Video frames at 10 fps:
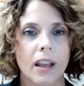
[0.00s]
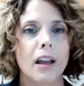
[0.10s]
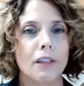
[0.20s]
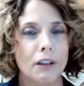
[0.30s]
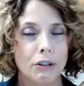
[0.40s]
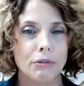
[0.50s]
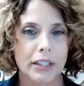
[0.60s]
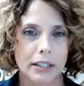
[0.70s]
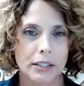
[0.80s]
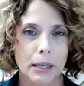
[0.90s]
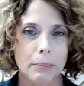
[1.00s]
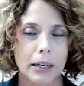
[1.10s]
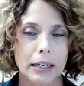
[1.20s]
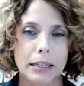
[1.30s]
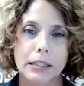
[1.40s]
The New Dentist
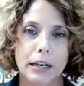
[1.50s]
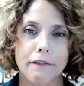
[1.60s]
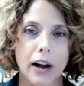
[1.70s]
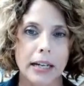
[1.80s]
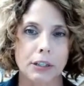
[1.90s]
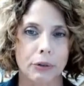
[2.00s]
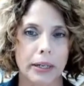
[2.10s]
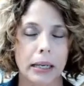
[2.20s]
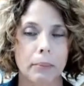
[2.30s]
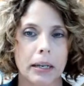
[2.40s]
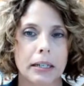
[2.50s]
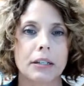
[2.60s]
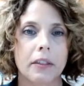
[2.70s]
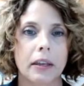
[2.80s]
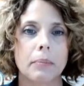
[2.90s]
Committee is an advisory committee to
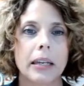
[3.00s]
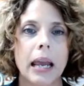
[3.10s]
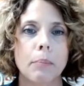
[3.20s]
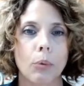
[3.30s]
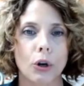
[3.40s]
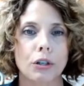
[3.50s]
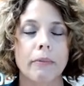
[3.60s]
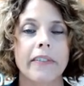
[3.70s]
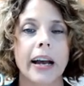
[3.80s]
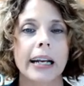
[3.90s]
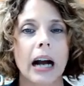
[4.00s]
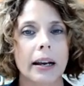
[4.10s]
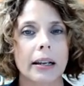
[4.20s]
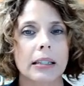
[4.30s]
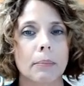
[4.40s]
the MDA board to provide
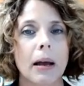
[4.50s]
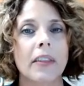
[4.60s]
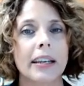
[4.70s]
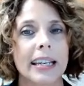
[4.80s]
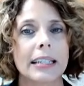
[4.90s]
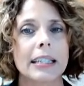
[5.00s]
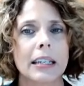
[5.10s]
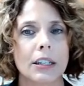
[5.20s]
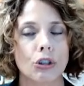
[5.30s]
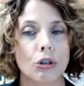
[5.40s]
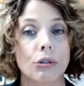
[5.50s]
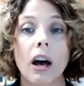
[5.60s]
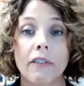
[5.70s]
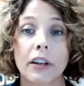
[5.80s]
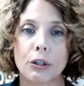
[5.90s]
guidance about the needs and issues
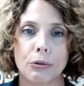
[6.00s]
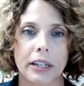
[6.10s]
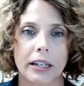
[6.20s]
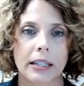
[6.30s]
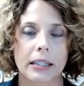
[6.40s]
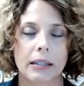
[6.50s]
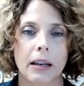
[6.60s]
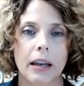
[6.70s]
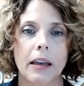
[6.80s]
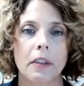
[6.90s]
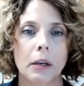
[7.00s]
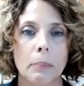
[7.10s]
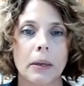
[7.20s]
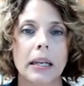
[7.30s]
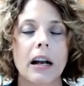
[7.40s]
of a new dentist. The
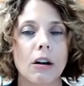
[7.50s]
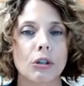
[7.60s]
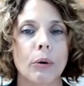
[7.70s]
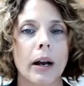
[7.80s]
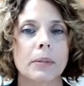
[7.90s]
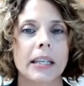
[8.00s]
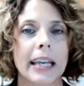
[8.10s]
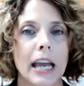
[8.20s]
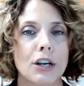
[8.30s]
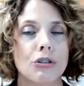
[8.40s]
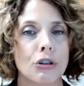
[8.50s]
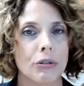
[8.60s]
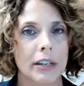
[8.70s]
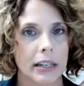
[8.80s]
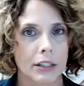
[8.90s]
committee also helps engage new
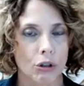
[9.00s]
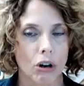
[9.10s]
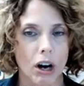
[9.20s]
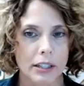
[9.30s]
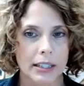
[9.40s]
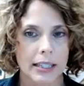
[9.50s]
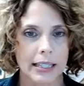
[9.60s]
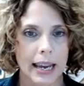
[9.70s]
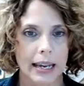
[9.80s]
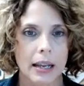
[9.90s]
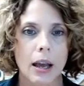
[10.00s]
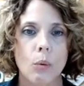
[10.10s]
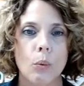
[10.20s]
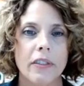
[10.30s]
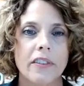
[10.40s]
dentists across the state
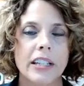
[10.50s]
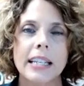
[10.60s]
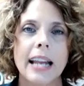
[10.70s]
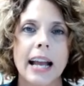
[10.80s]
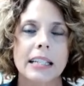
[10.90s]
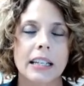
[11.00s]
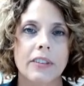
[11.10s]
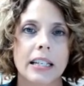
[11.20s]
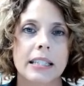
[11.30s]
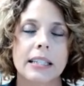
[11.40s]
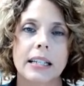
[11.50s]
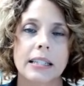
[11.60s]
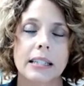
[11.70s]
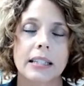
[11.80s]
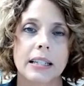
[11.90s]
with events and activities
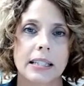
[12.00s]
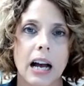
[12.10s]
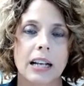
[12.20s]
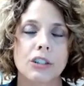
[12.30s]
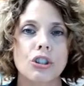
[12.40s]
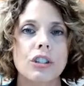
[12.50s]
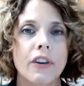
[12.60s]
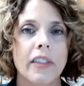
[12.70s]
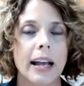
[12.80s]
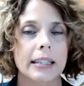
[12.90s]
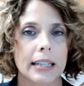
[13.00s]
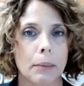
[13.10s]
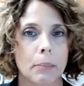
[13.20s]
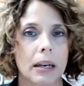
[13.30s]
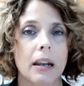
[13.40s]
designed just for that
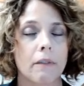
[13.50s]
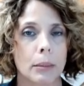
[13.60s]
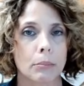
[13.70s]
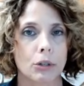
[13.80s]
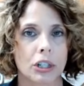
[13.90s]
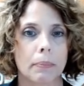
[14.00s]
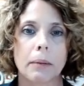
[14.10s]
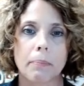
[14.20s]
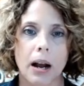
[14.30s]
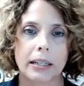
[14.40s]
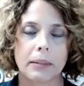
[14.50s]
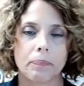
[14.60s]
segment of membership in mind.